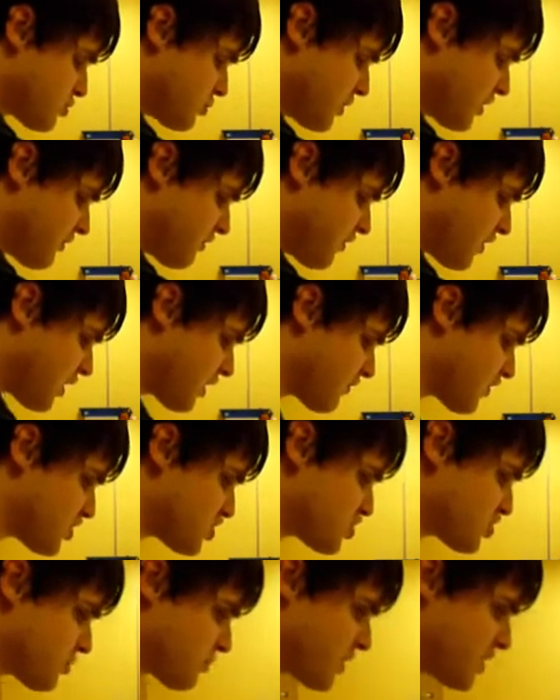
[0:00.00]
25
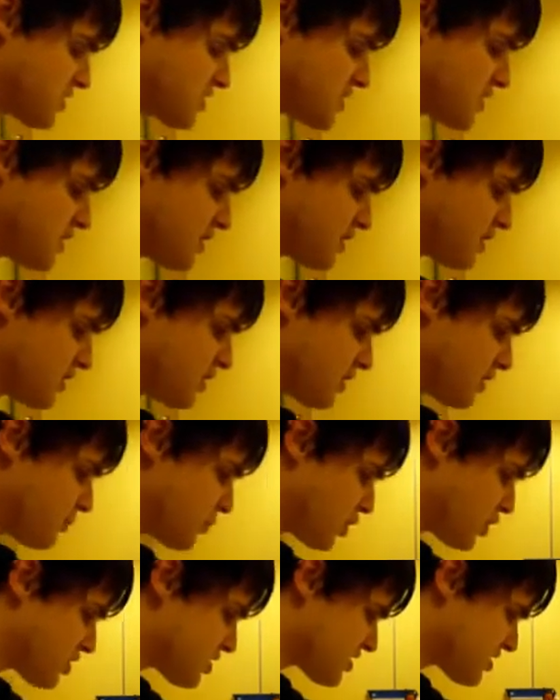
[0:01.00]
instruments,
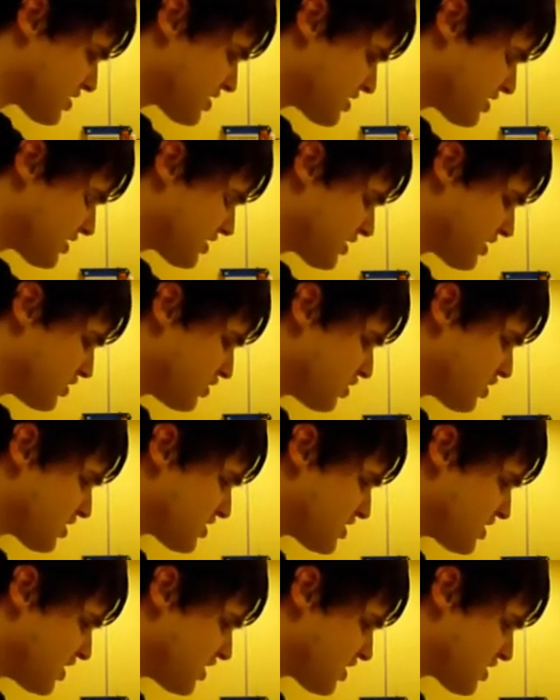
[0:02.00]
but you
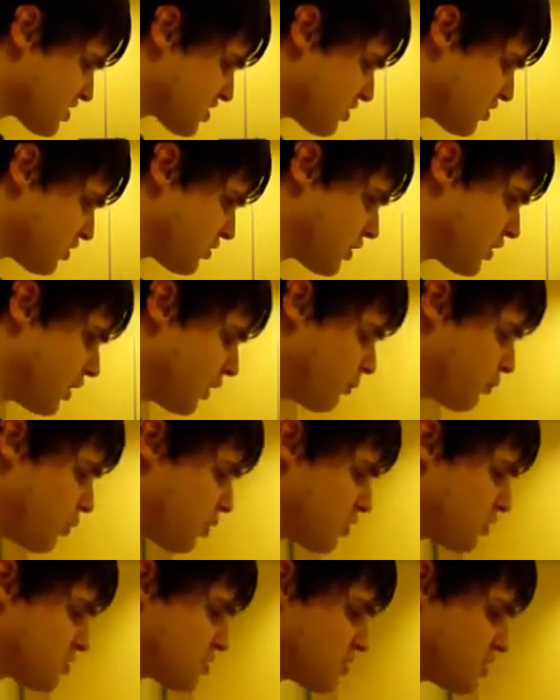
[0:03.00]
can see that it's only
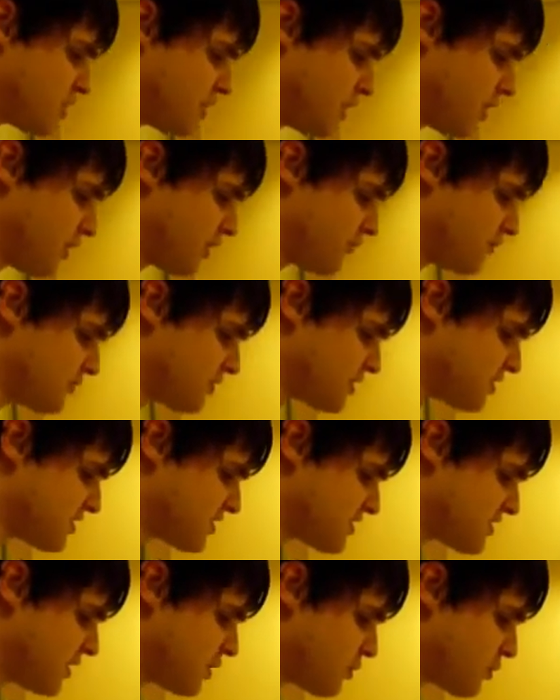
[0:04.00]

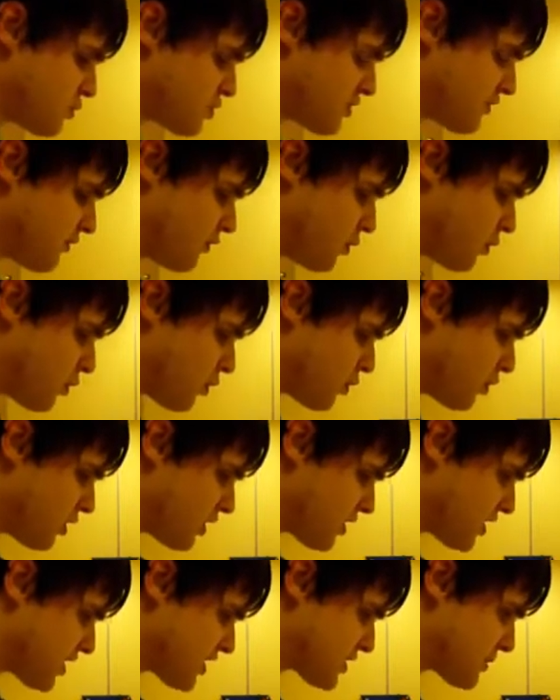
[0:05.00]
0 to 4
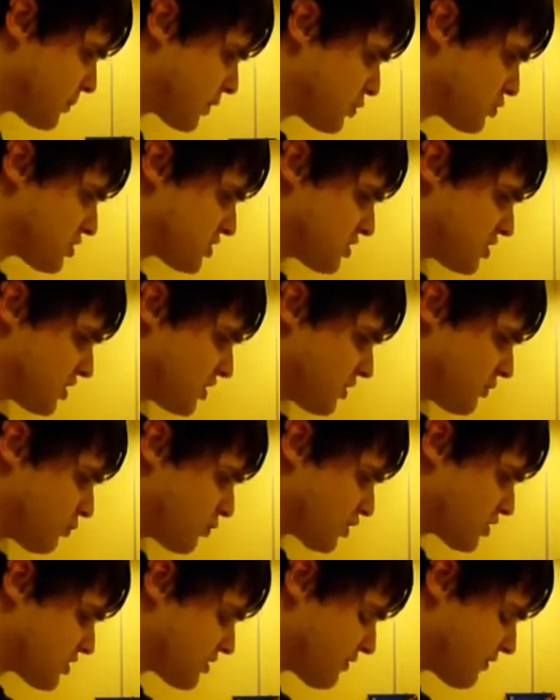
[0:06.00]
as opposed to
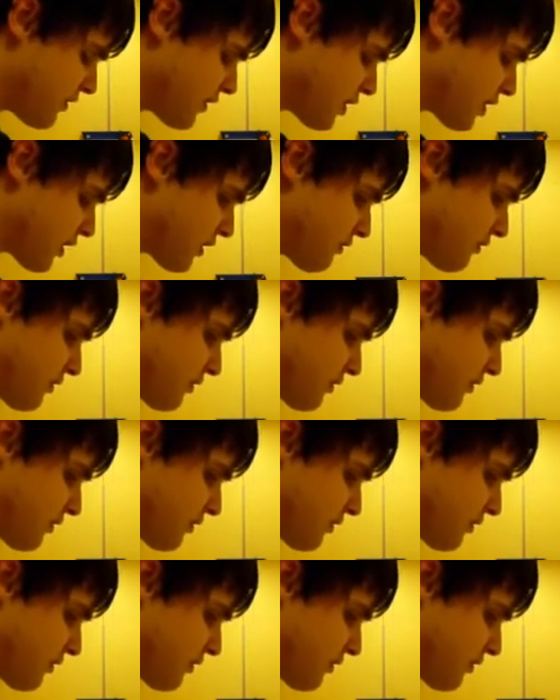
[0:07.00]
1 to 5.